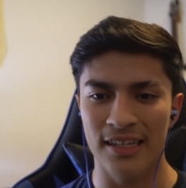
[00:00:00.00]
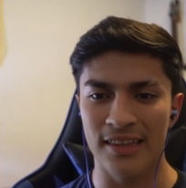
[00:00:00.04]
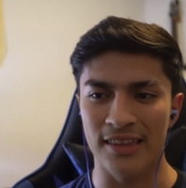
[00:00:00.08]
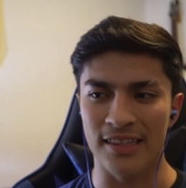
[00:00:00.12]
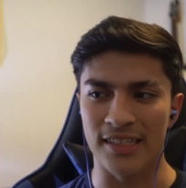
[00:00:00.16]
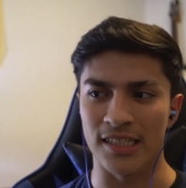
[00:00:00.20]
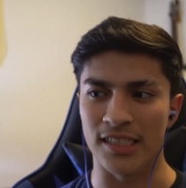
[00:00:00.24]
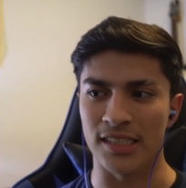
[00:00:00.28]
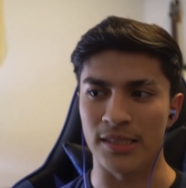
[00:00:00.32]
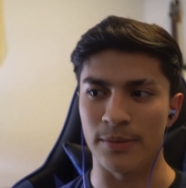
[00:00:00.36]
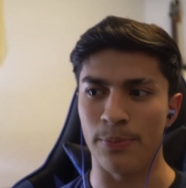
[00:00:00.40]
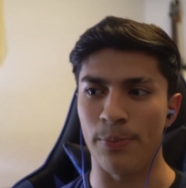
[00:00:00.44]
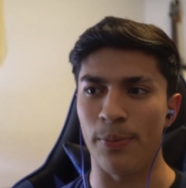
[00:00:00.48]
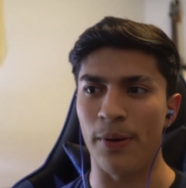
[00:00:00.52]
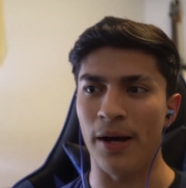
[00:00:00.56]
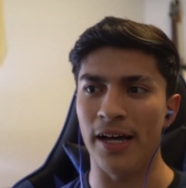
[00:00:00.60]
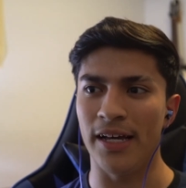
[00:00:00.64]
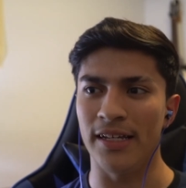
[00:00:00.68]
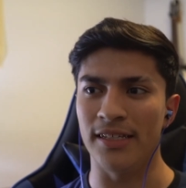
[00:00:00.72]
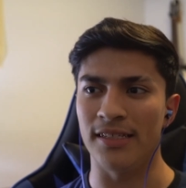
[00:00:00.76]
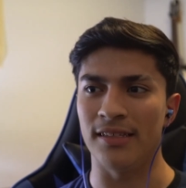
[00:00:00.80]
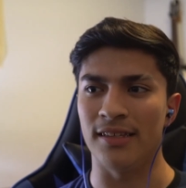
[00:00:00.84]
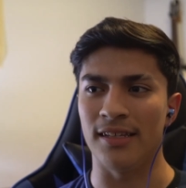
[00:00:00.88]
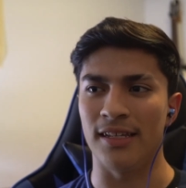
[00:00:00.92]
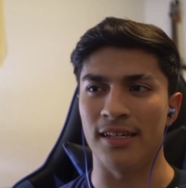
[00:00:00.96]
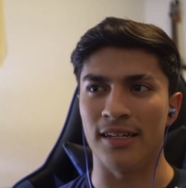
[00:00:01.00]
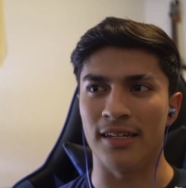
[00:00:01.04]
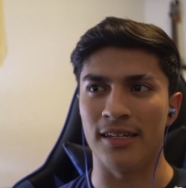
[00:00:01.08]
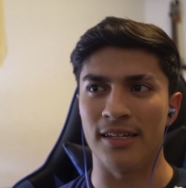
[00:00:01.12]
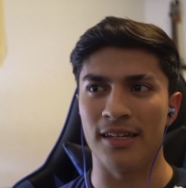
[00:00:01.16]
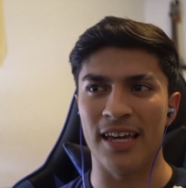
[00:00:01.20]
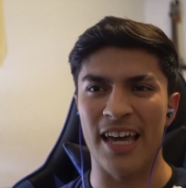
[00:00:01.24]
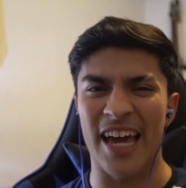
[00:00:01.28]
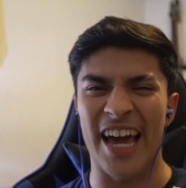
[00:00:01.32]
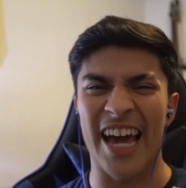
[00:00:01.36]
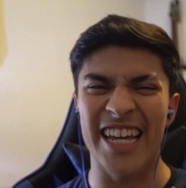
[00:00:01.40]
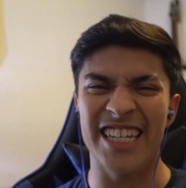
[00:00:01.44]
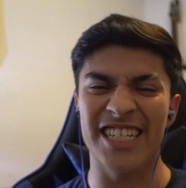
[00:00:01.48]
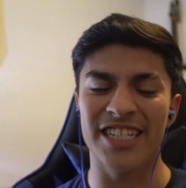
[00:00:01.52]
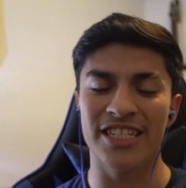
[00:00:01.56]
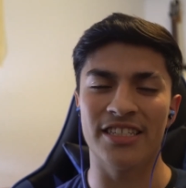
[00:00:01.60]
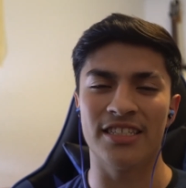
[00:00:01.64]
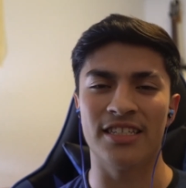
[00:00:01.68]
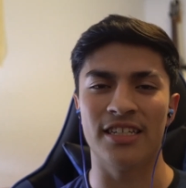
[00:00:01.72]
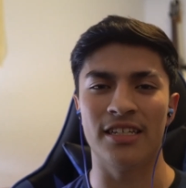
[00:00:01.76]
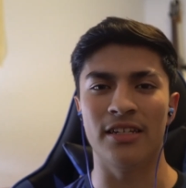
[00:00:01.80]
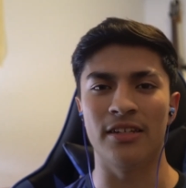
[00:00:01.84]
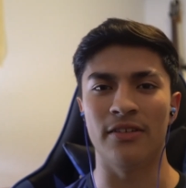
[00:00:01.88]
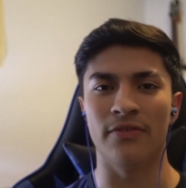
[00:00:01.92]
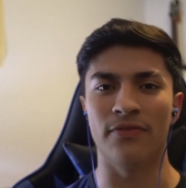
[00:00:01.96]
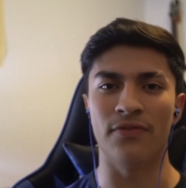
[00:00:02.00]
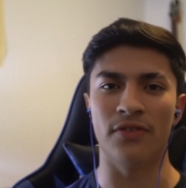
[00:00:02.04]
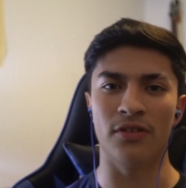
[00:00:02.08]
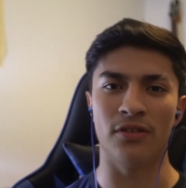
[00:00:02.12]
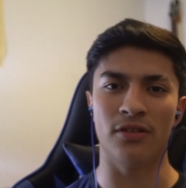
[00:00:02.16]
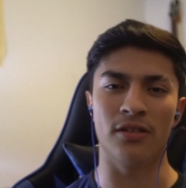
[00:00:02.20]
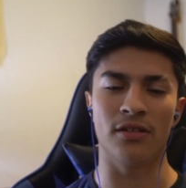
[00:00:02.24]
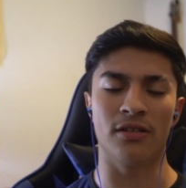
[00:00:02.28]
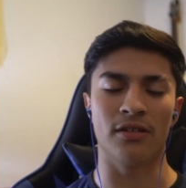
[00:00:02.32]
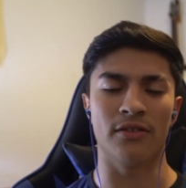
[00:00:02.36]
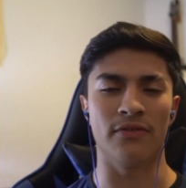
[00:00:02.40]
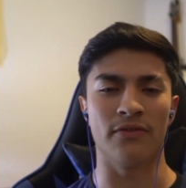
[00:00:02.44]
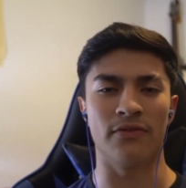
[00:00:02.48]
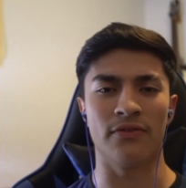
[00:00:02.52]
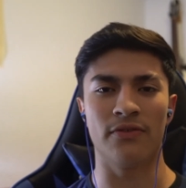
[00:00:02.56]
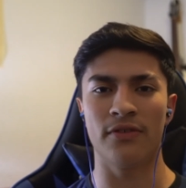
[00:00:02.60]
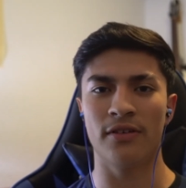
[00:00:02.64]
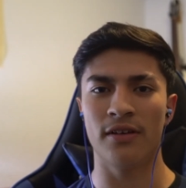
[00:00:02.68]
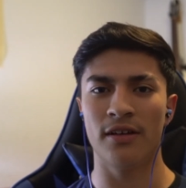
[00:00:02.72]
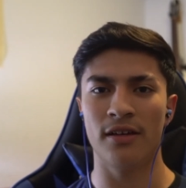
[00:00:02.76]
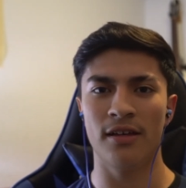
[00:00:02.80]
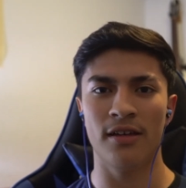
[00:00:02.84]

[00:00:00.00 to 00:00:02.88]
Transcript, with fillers: the spice and like agitating feeling of